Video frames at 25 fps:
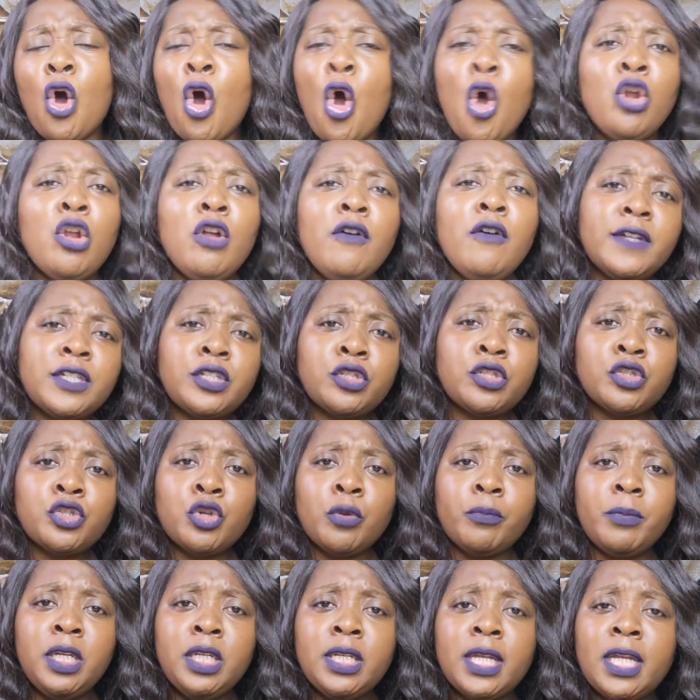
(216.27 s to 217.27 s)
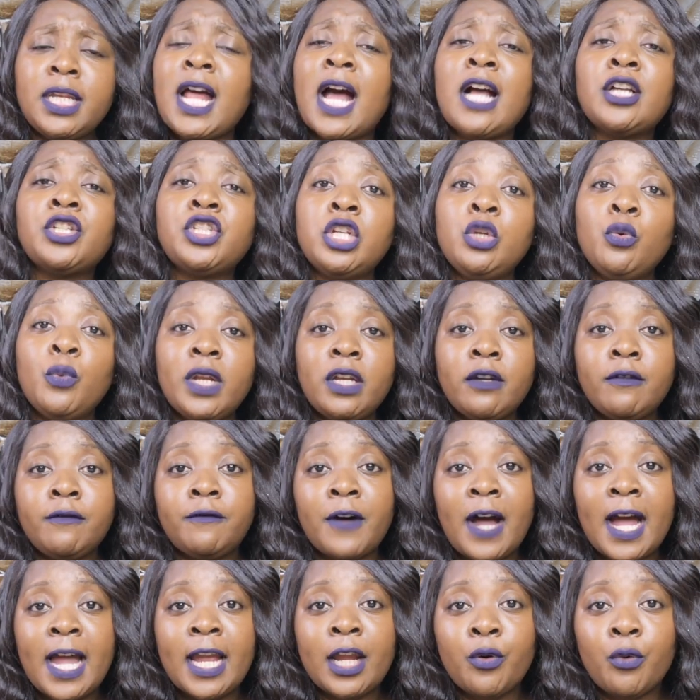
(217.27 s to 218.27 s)
all over social media. It actually went
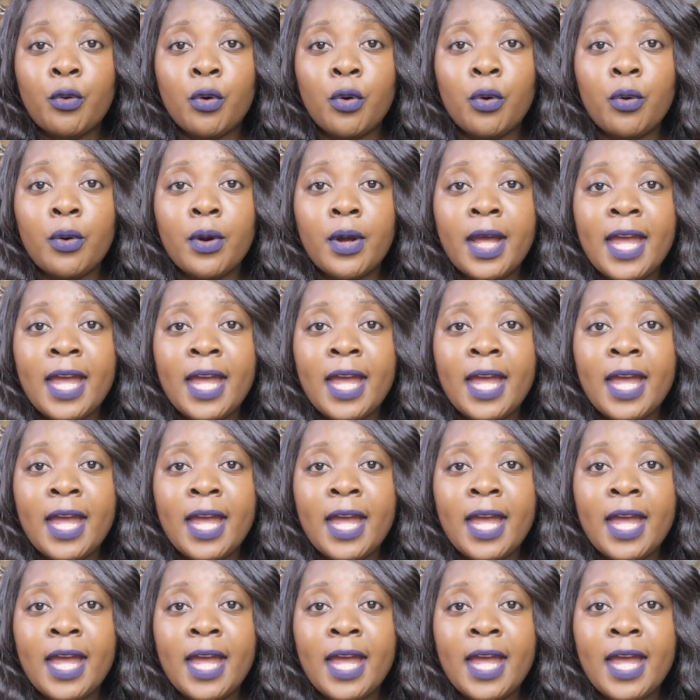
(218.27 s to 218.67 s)
viral.